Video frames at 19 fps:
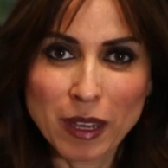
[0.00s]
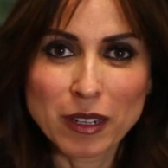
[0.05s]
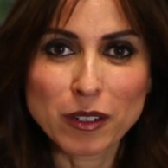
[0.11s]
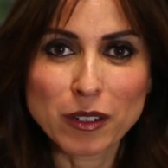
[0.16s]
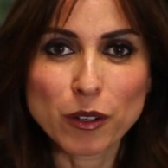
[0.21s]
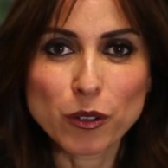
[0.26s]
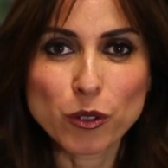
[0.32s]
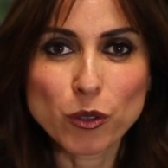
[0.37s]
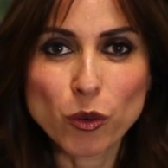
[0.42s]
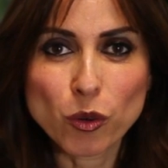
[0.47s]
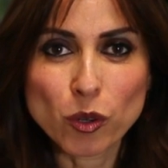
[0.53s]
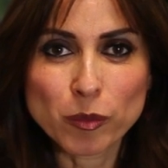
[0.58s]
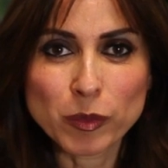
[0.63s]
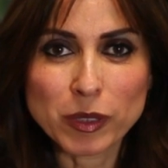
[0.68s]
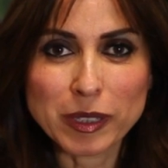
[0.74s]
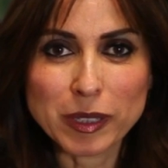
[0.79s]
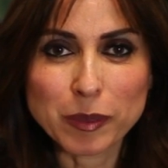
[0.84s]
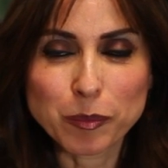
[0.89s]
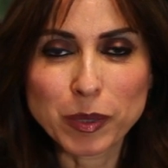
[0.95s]
Now,
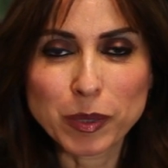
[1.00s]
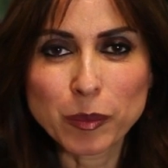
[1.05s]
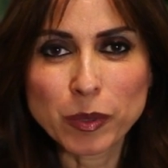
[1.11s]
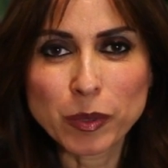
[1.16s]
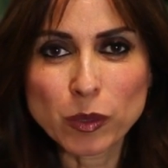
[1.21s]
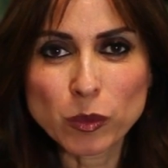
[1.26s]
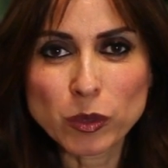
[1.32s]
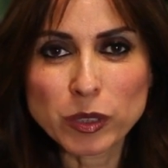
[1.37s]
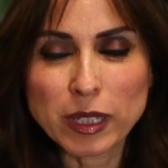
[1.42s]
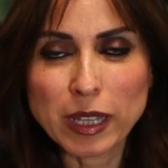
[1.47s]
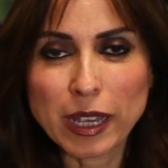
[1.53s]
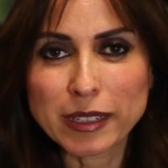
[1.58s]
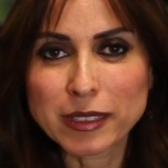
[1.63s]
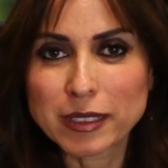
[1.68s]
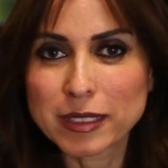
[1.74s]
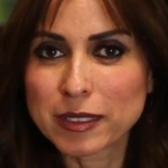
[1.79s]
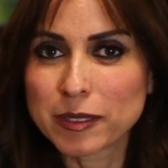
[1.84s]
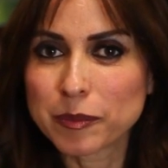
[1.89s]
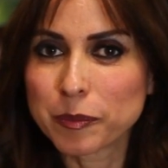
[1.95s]
normally, people would like
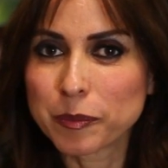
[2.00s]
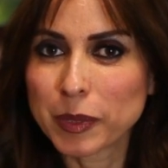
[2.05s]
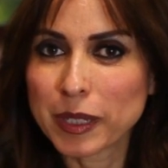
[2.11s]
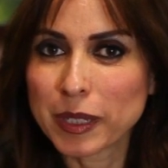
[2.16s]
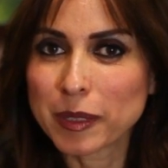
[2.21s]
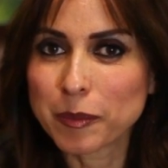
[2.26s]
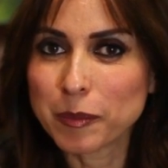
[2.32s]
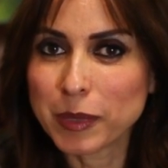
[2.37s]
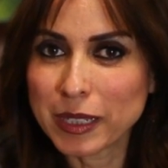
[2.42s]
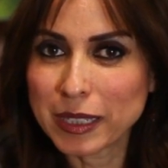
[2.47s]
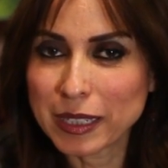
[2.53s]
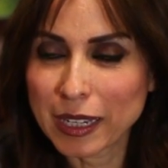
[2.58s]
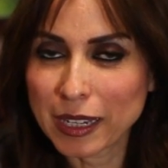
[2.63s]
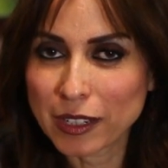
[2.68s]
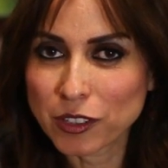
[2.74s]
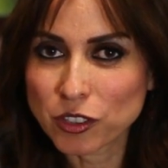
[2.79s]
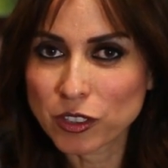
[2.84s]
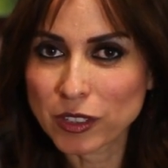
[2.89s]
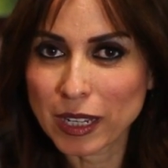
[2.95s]
to pick
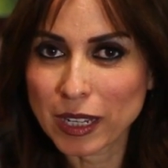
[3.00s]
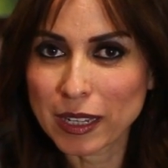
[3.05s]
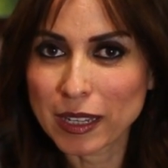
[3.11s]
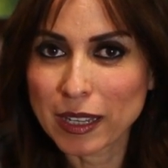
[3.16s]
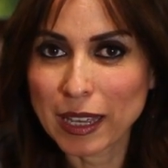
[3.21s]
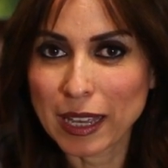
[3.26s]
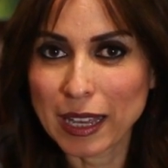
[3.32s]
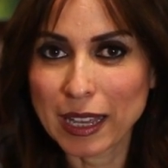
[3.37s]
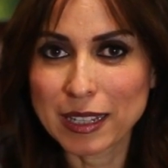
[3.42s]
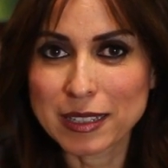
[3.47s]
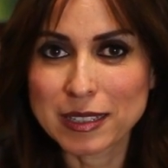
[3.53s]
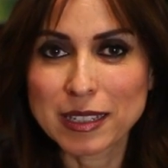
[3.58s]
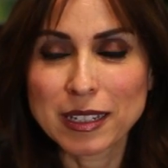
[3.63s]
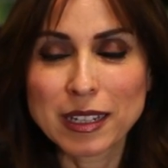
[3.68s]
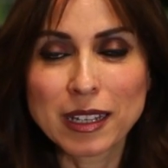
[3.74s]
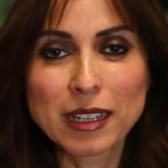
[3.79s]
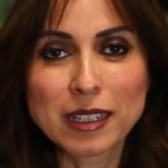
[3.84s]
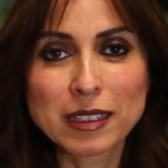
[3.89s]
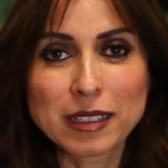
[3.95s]
mediation as
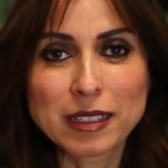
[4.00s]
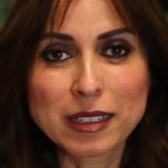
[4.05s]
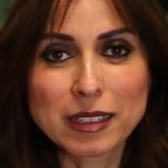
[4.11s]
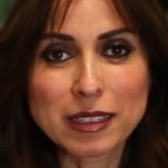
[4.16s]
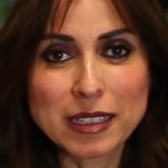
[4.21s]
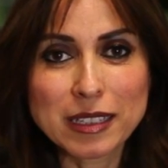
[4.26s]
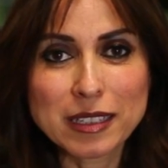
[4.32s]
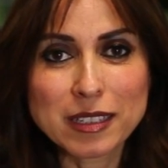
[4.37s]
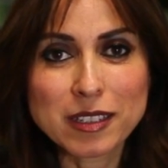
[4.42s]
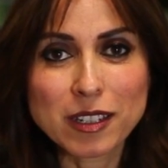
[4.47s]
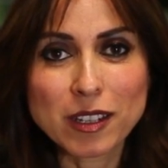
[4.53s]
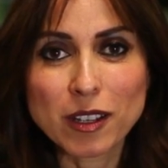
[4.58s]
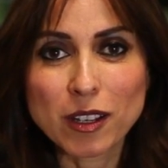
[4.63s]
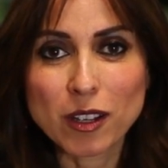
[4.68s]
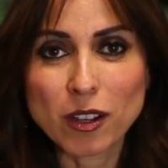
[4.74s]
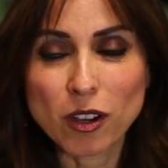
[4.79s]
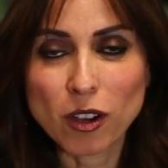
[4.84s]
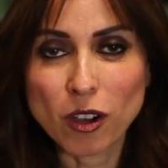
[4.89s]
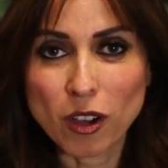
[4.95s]
the least
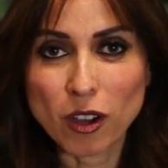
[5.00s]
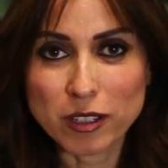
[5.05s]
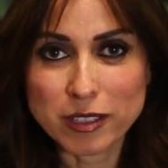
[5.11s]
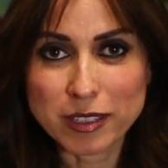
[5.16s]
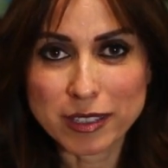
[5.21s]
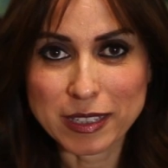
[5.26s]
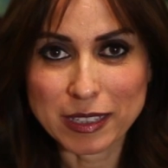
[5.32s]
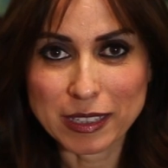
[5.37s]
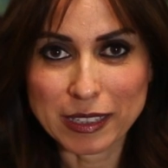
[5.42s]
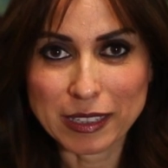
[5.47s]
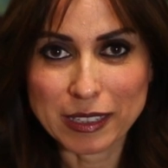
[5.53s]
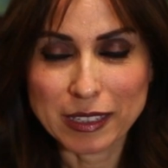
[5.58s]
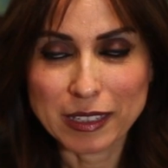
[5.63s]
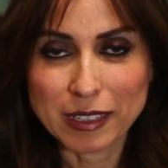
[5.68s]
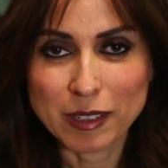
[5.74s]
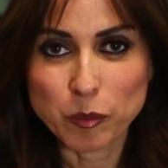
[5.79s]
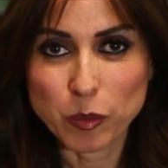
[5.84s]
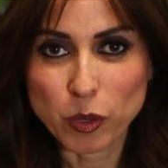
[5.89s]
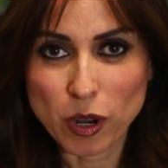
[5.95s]
costly
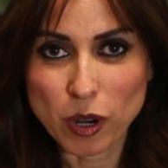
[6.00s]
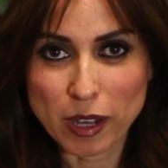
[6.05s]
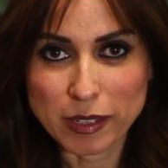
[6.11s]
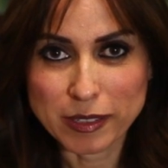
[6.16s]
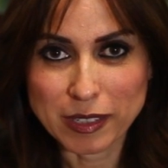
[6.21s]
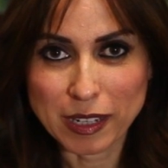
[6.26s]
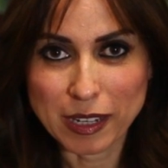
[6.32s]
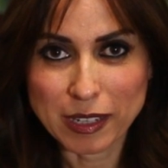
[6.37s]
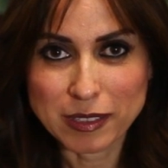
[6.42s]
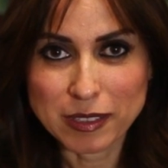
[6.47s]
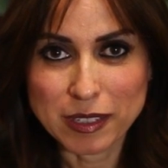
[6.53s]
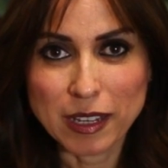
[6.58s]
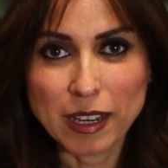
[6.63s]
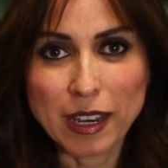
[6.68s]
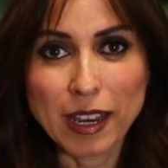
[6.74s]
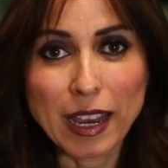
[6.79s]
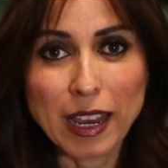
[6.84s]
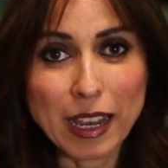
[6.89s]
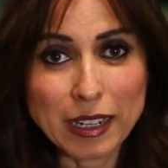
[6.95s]
process,
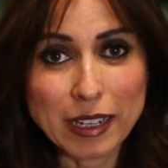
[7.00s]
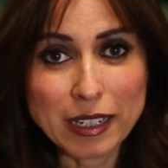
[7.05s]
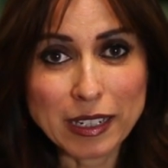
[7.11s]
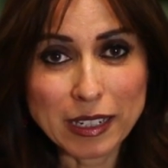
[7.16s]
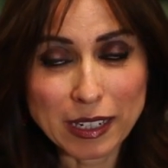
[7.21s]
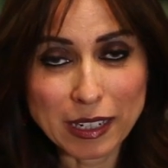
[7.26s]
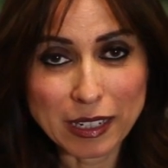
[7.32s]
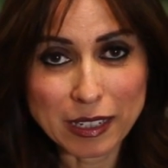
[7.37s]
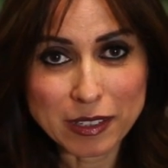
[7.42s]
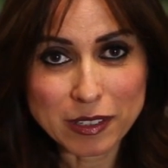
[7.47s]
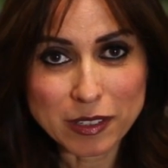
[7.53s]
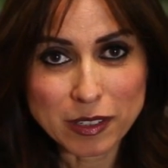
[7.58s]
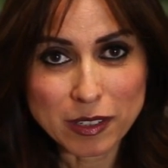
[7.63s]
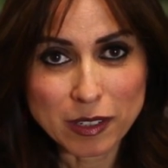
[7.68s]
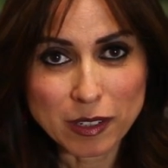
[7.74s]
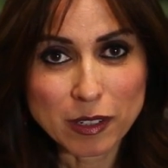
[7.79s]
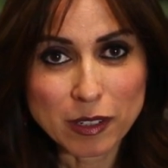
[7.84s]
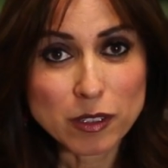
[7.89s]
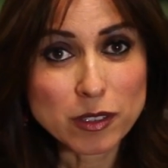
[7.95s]
and it is
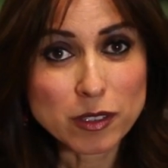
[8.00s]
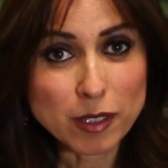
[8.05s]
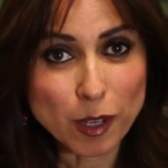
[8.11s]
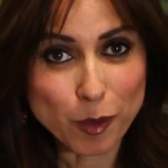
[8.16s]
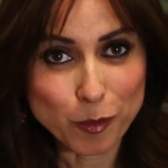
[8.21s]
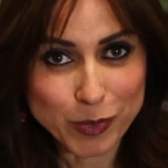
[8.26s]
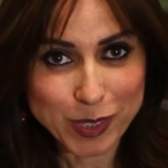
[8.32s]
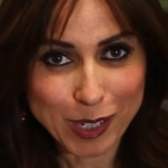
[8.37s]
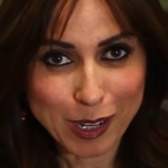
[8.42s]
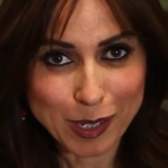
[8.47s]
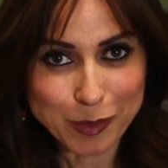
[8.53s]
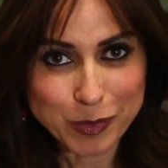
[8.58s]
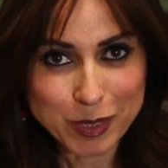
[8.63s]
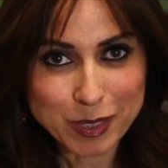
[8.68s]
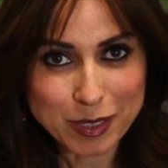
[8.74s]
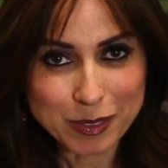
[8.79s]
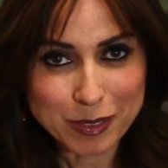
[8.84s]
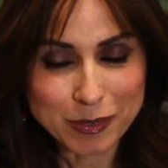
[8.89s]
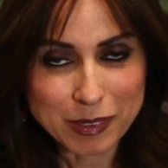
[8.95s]

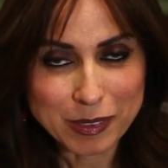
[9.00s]
sometimes.